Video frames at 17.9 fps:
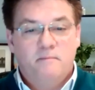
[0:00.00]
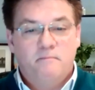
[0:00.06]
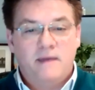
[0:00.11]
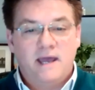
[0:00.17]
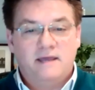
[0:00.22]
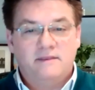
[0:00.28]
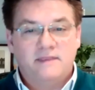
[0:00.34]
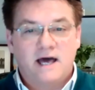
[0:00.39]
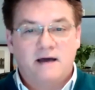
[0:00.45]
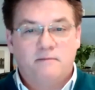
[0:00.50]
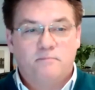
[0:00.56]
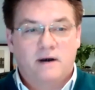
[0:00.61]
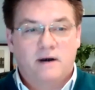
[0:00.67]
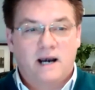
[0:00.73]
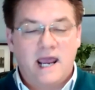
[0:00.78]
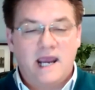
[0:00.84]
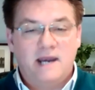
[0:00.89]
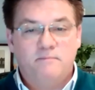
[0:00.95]
make that
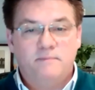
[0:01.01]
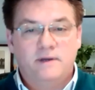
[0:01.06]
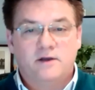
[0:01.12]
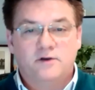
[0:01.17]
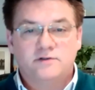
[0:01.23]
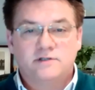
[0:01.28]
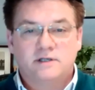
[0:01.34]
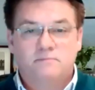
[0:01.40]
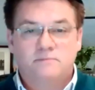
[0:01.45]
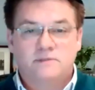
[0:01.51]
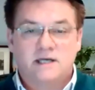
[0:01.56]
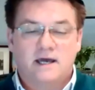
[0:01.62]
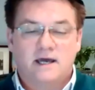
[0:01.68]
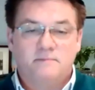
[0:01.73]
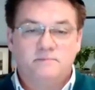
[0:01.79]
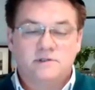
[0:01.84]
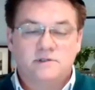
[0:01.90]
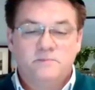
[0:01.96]
plain because
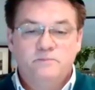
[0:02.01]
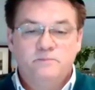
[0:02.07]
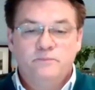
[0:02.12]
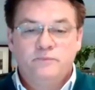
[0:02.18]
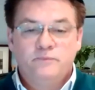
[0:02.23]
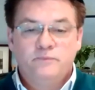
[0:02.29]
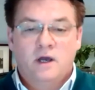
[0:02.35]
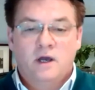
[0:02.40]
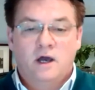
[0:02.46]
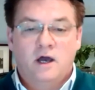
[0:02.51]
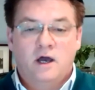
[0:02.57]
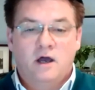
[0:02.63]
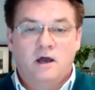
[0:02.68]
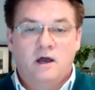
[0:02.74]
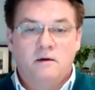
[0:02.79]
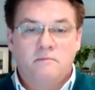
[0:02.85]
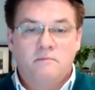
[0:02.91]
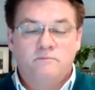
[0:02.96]
sometimes
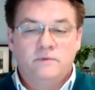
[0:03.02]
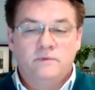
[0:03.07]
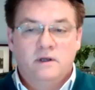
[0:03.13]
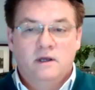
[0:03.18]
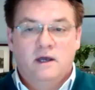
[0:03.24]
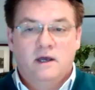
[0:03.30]
um,